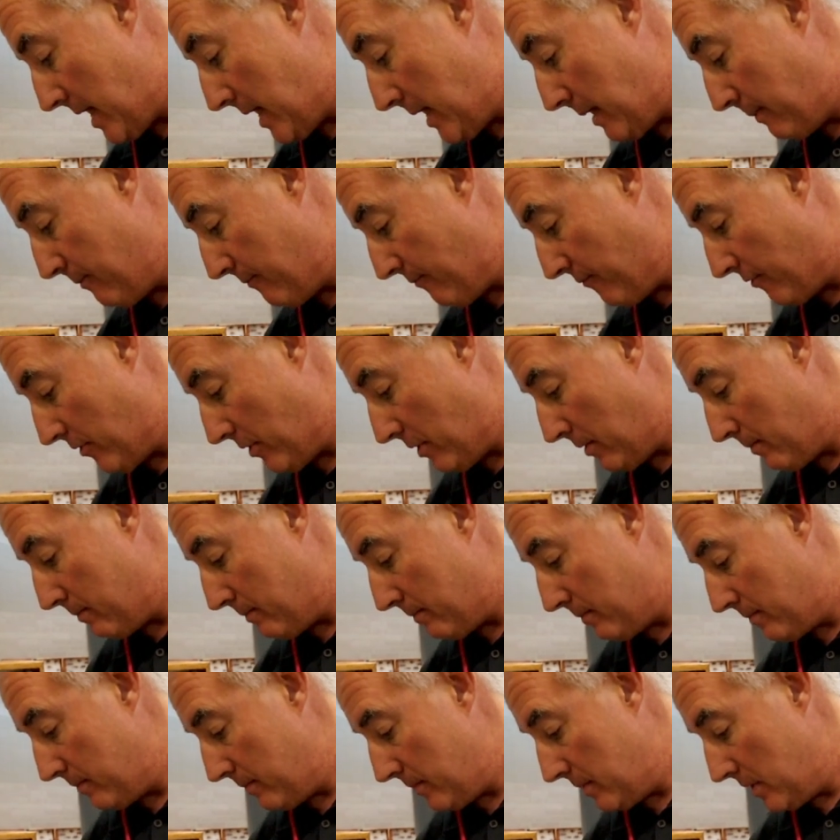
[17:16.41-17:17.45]
came
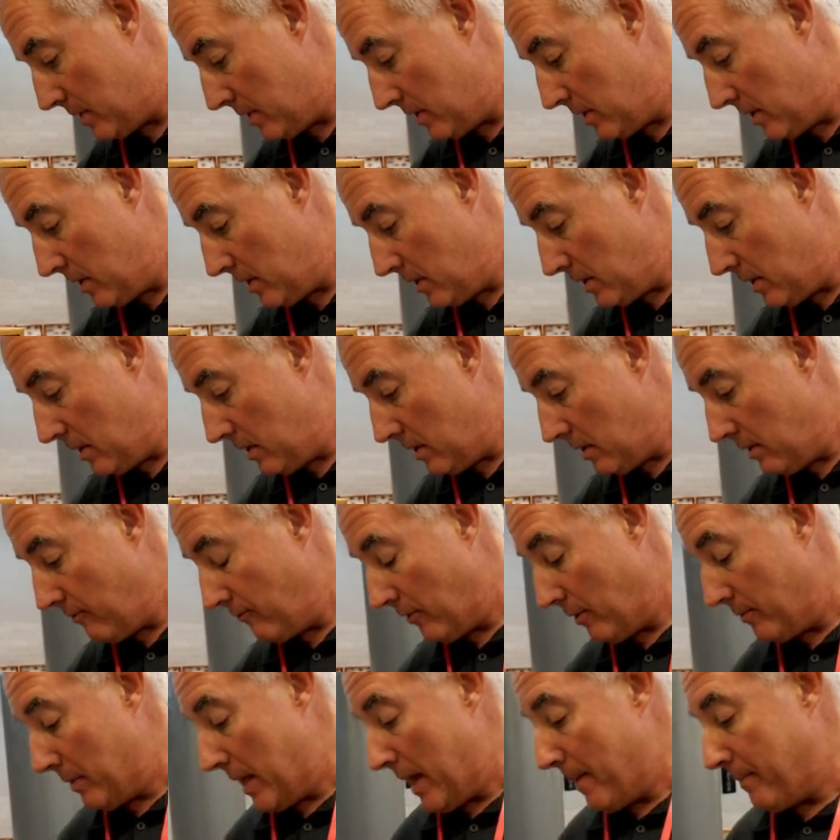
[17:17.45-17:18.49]

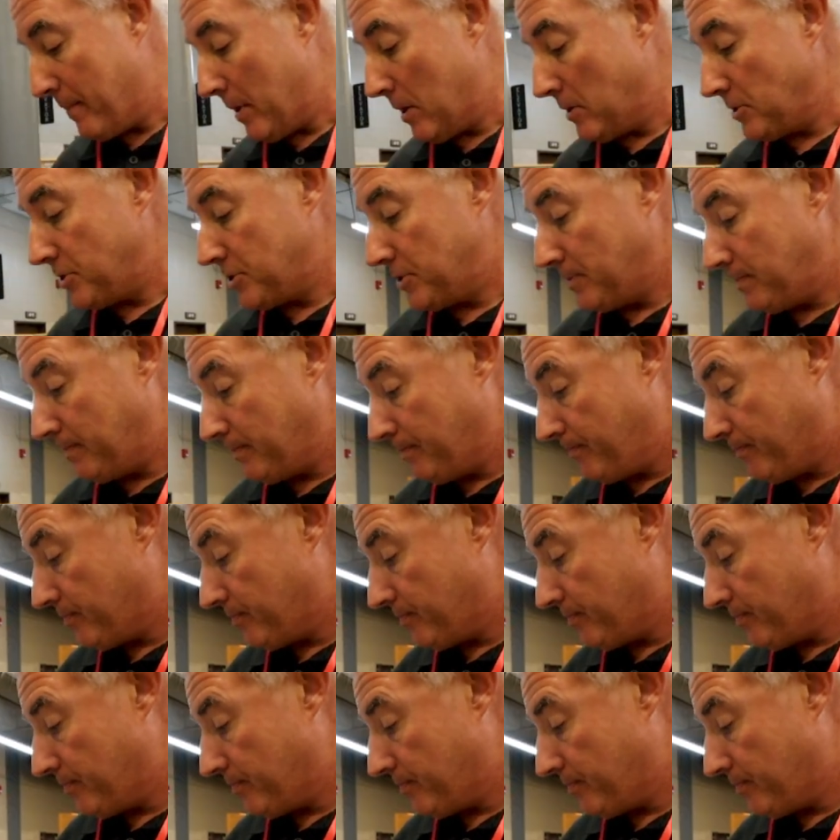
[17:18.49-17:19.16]
from that person.